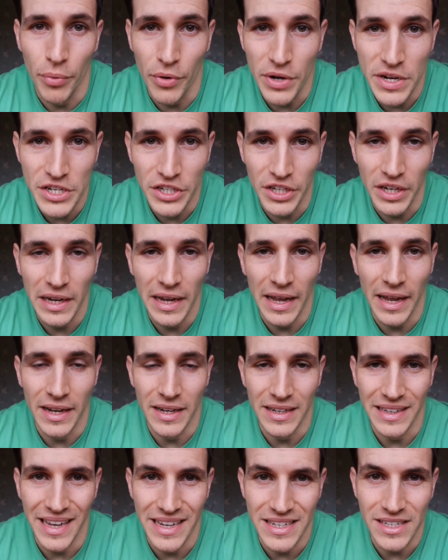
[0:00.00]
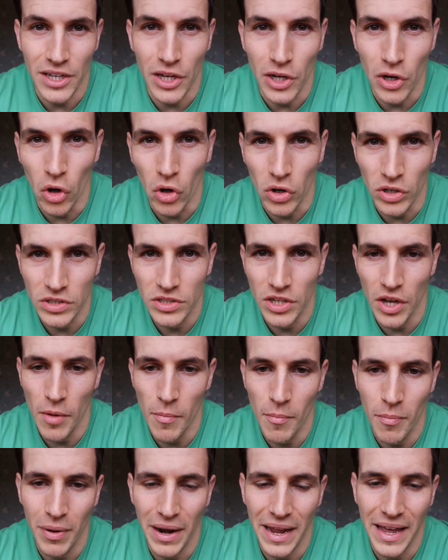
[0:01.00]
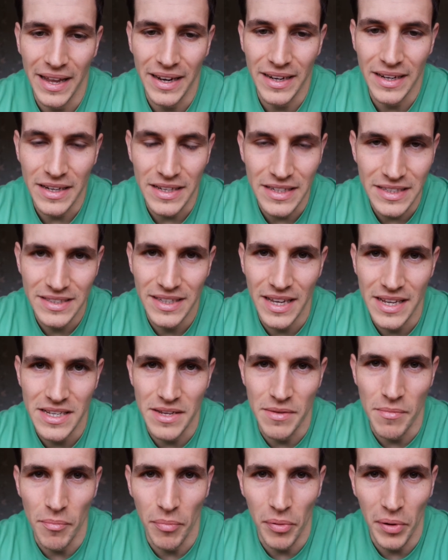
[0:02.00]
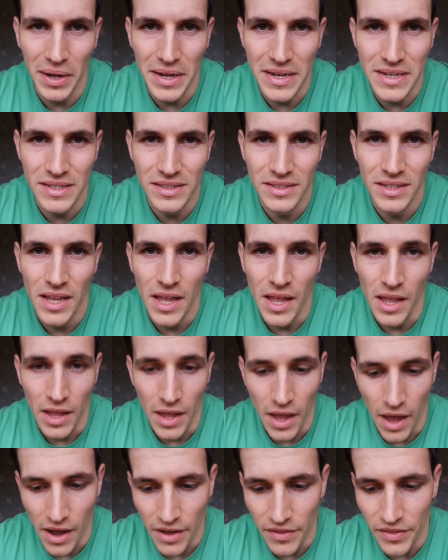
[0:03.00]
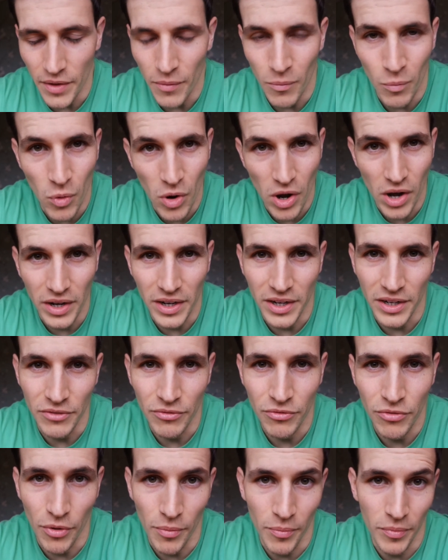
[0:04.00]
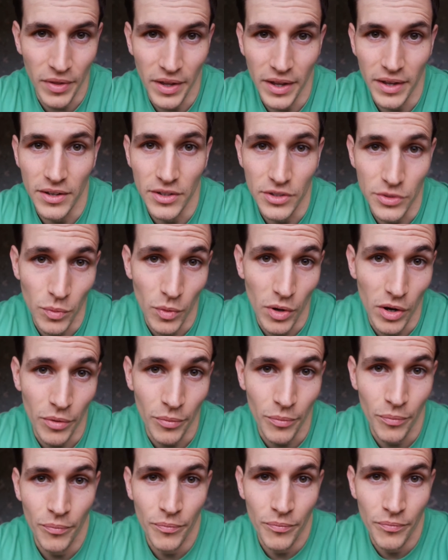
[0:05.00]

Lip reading: preaching and getting a long-term plan set in place and then working from there as well.